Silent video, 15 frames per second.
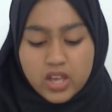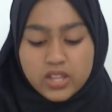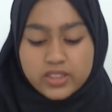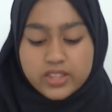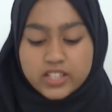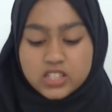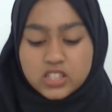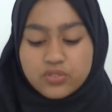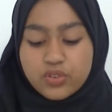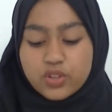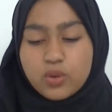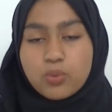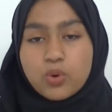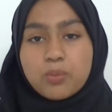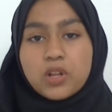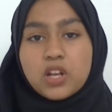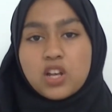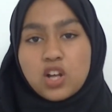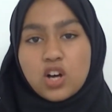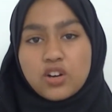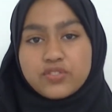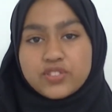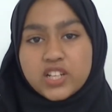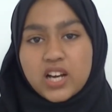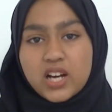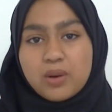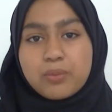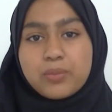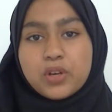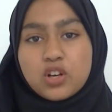This is for the woman laughed
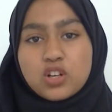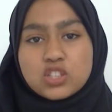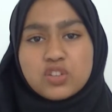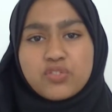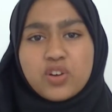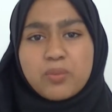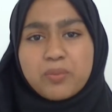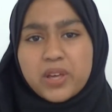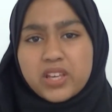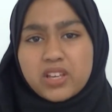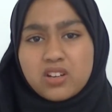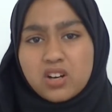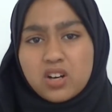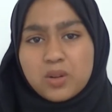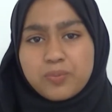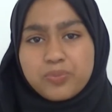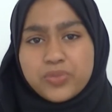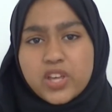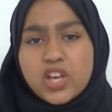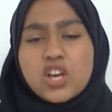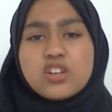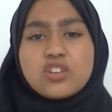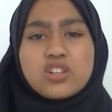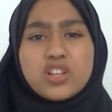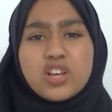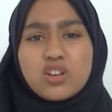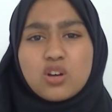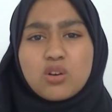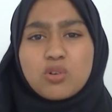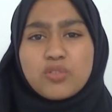at because of her makeup. Do they
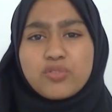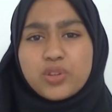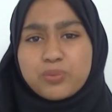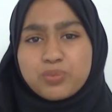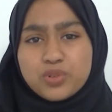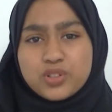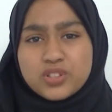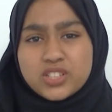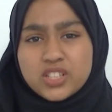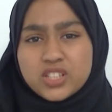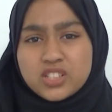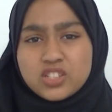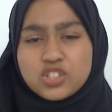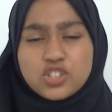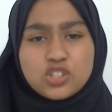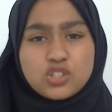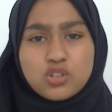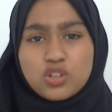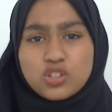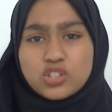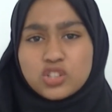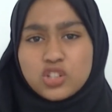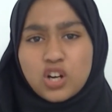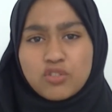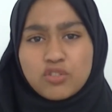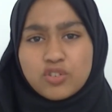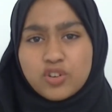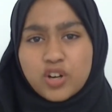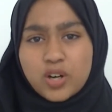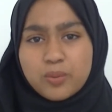know of the bruises she's got to
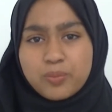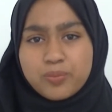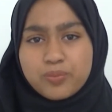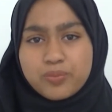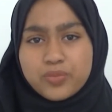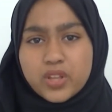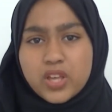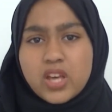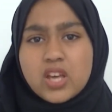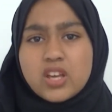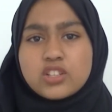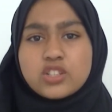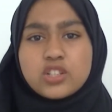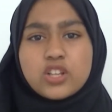cover up? Do